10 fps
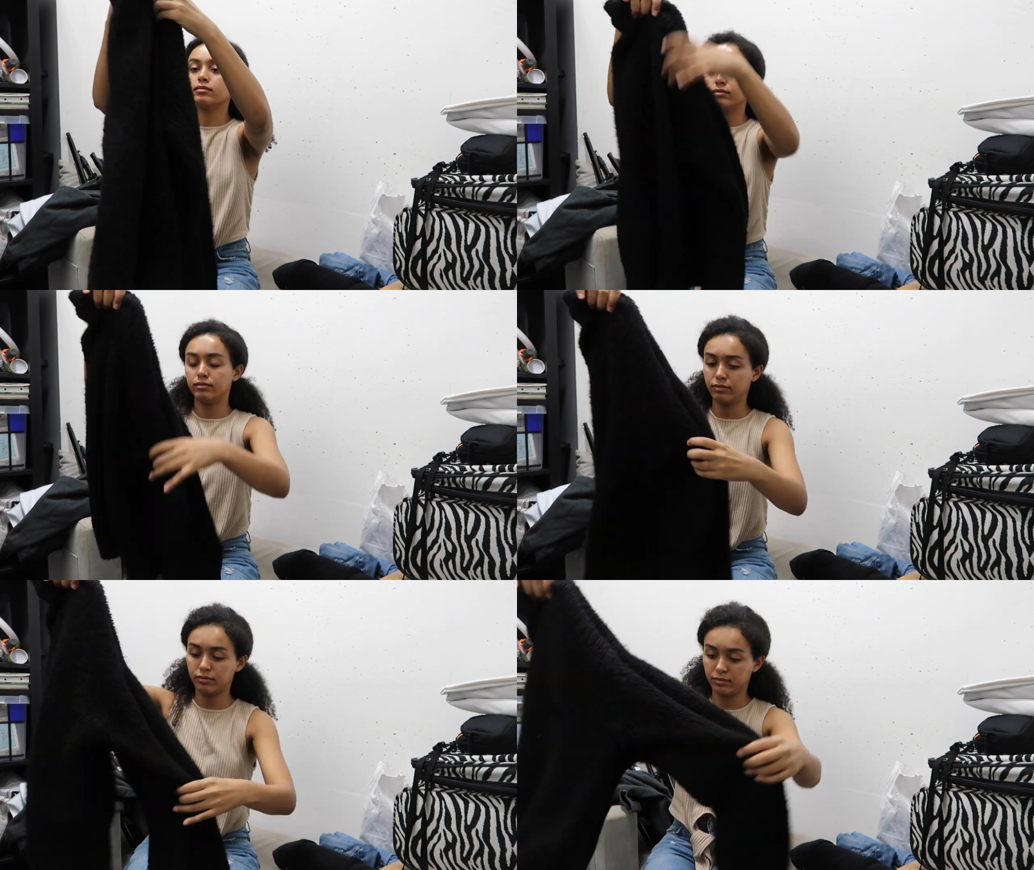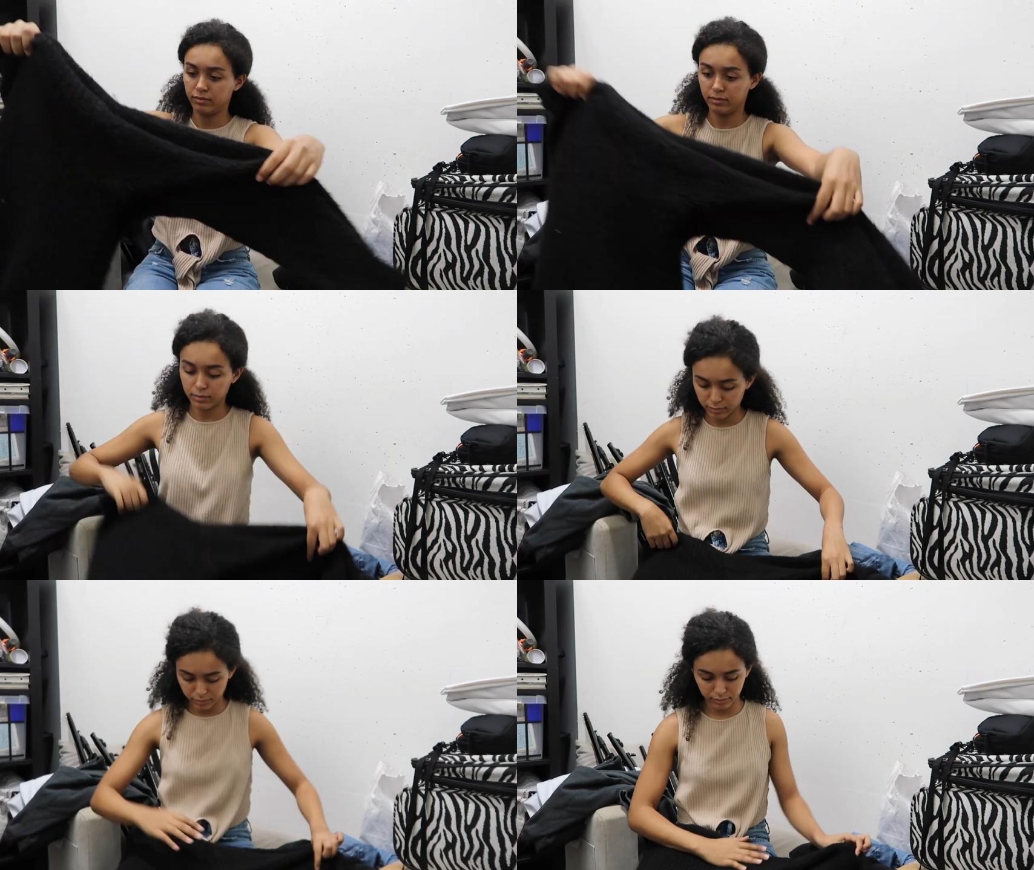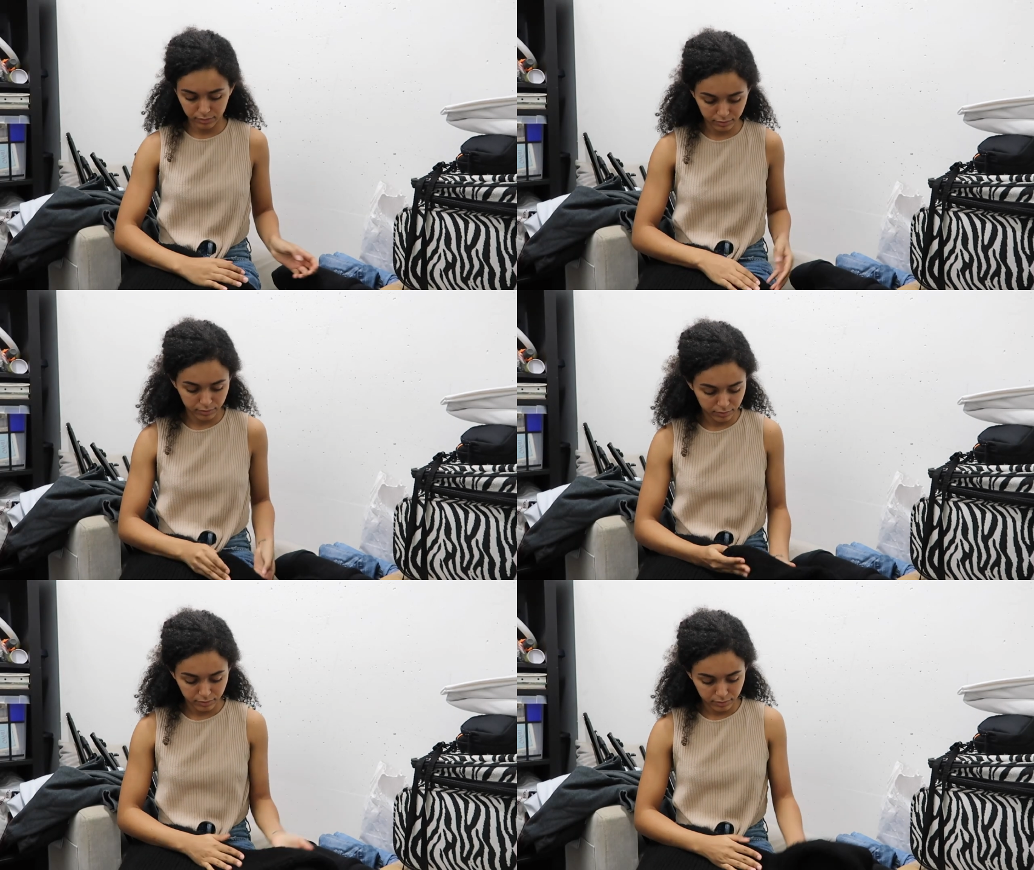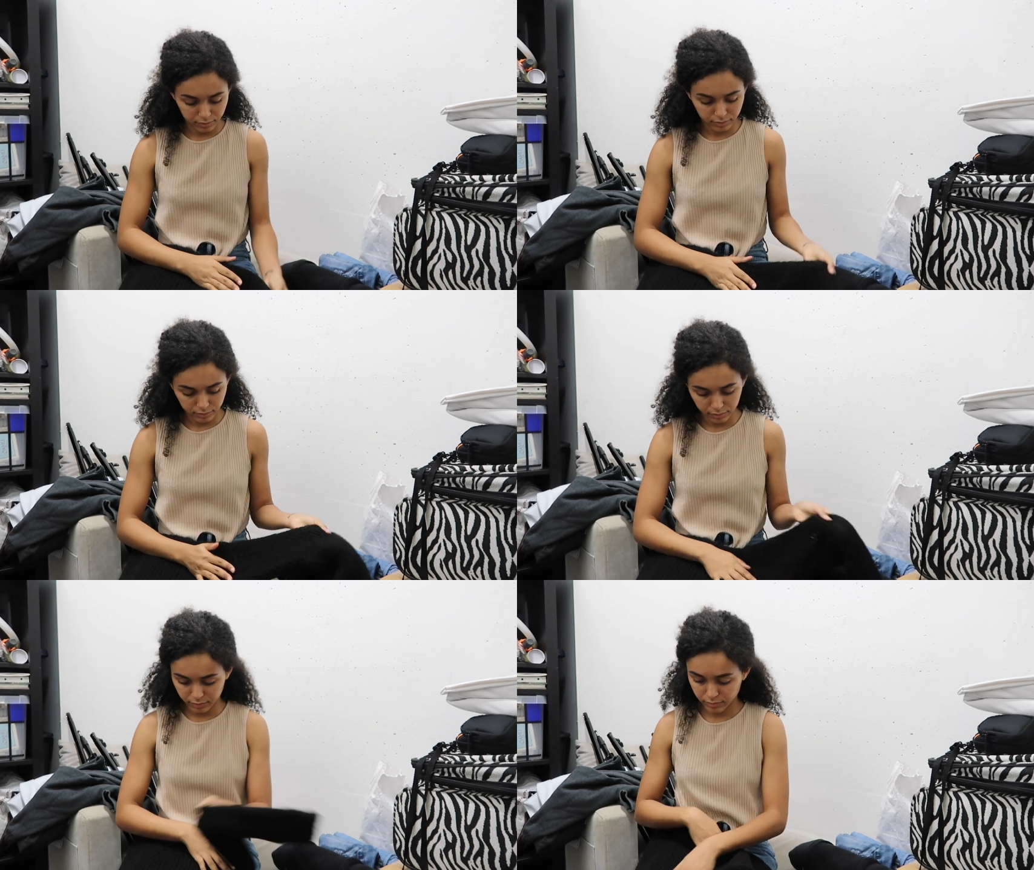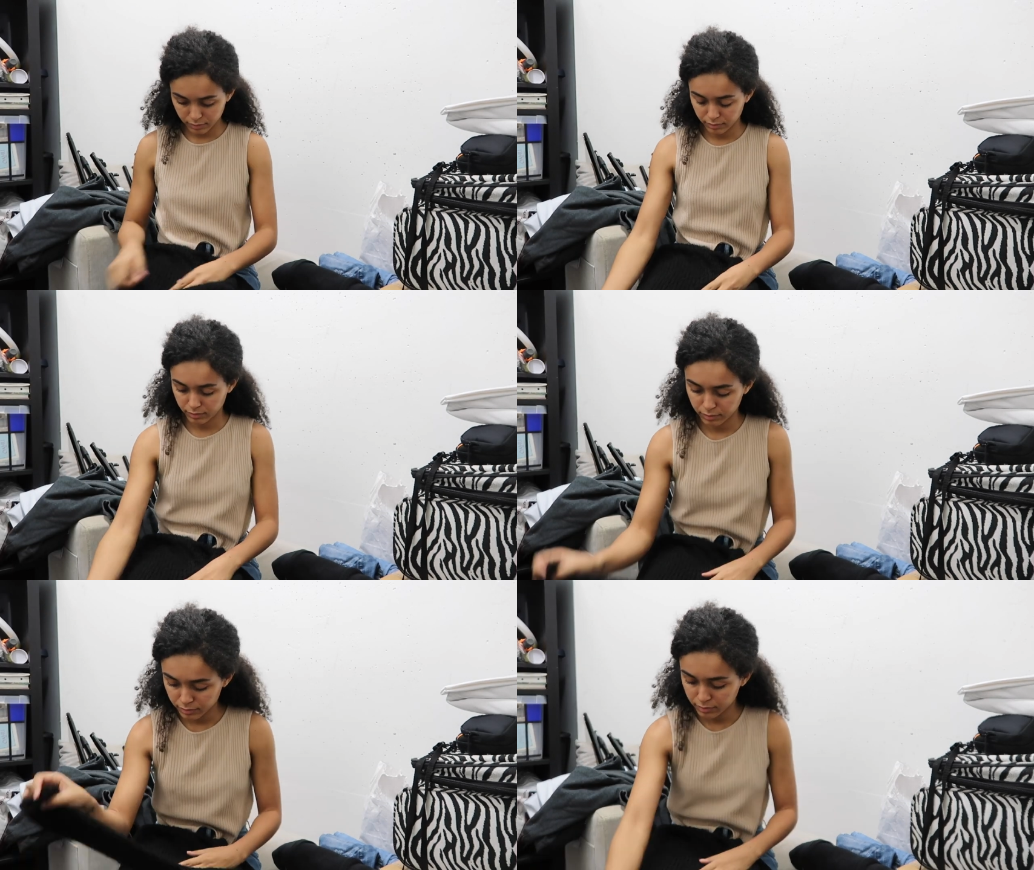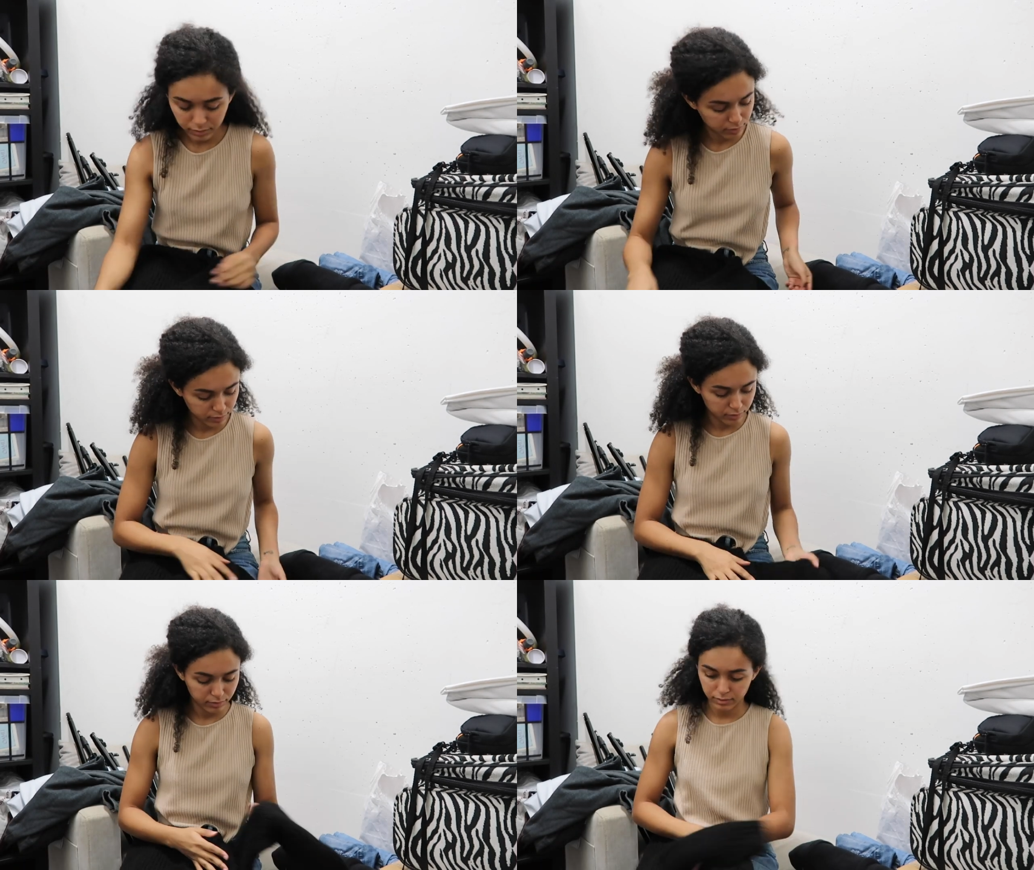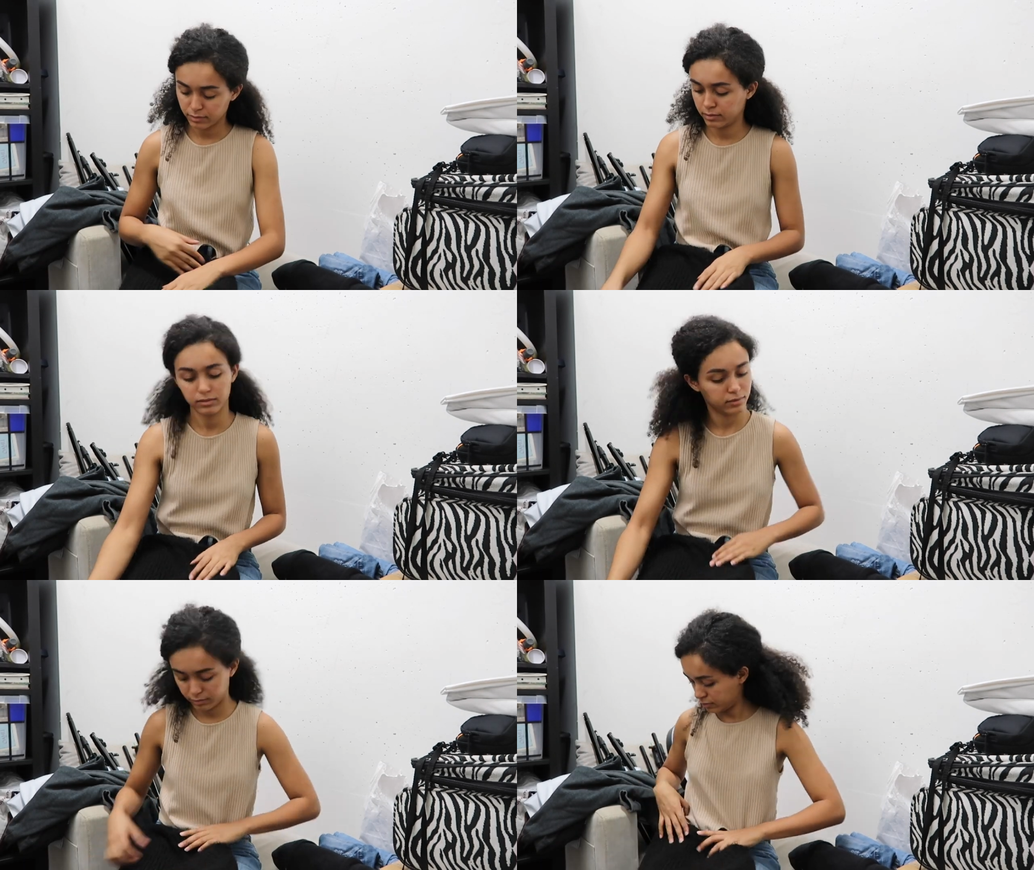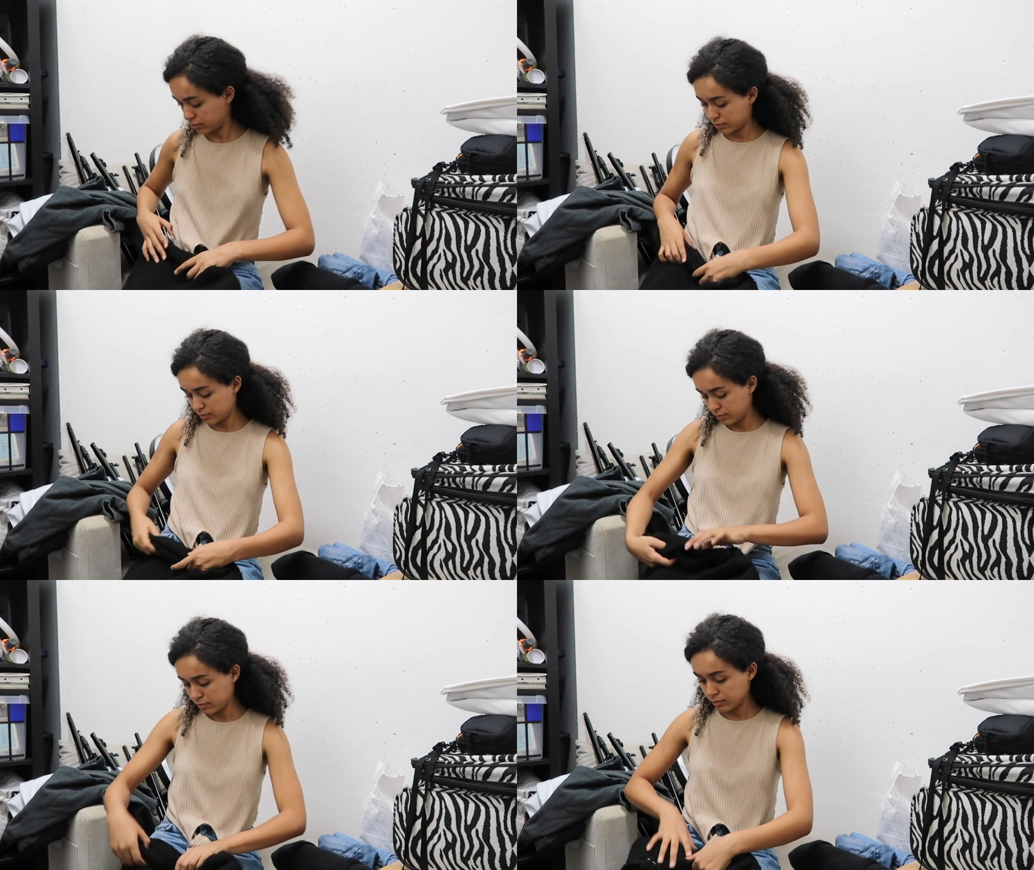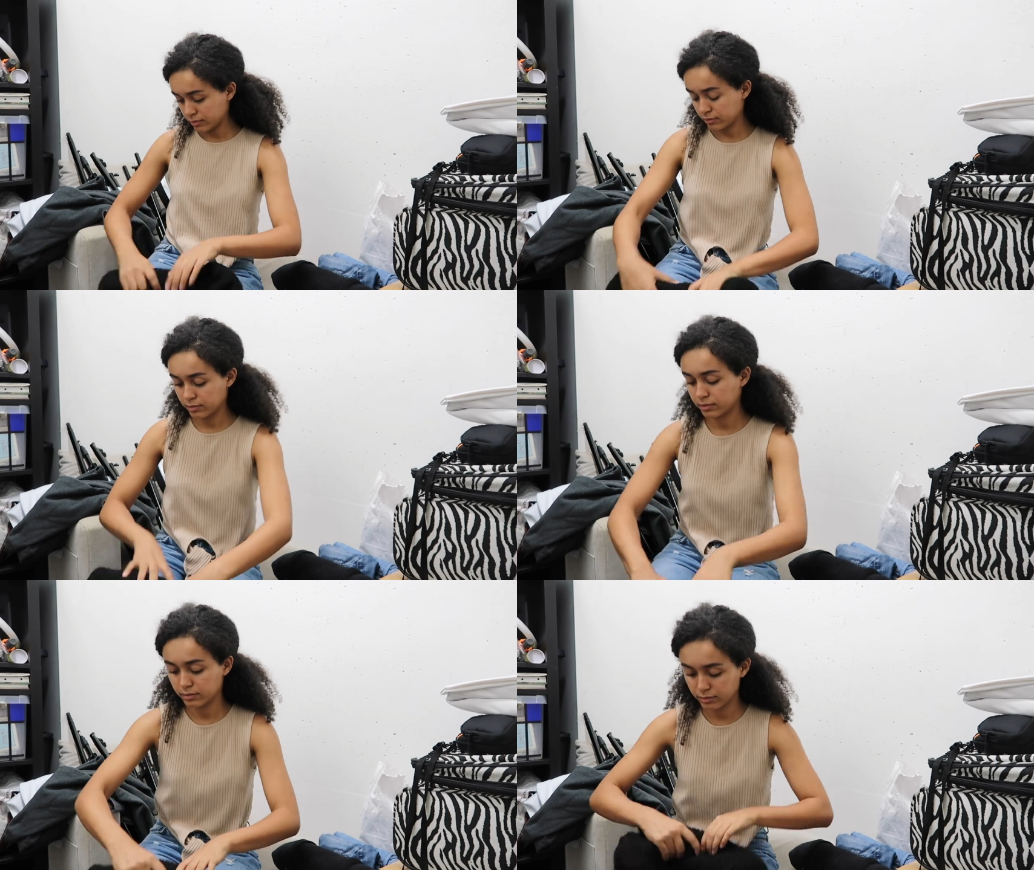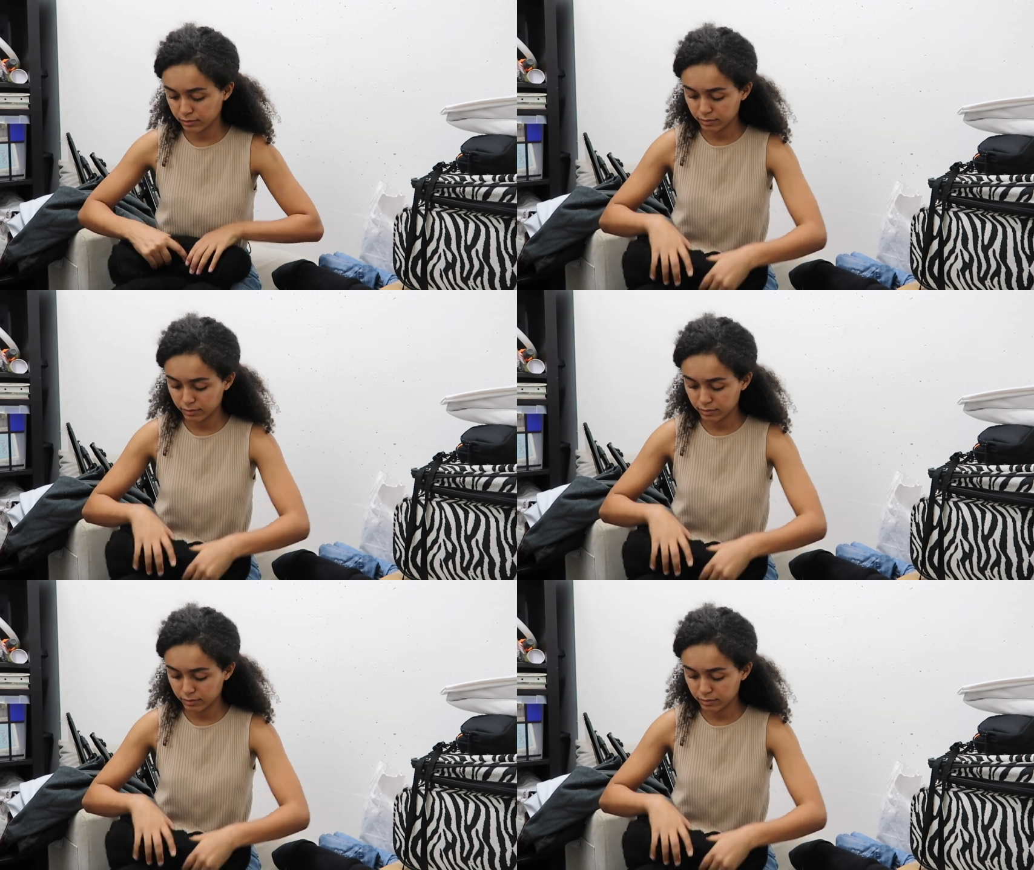(no one is talking)